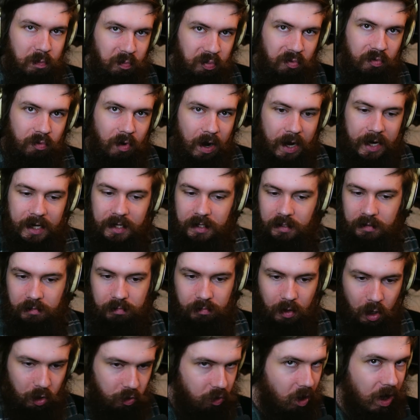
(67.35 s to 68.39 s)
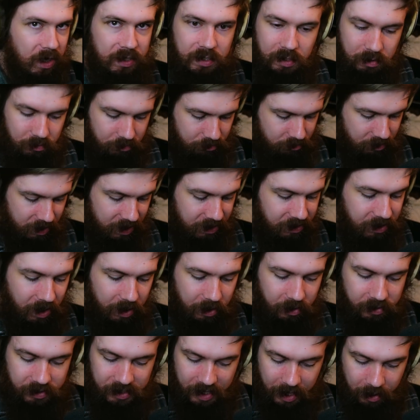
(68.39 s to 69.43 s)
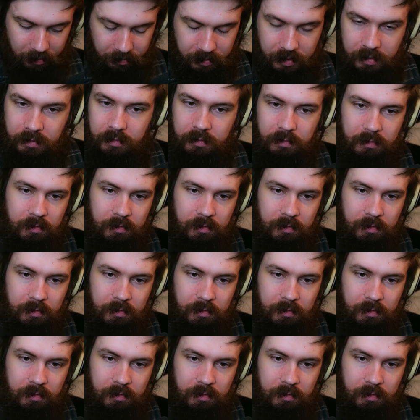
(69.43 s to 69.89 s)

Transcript: bright across the entire sound.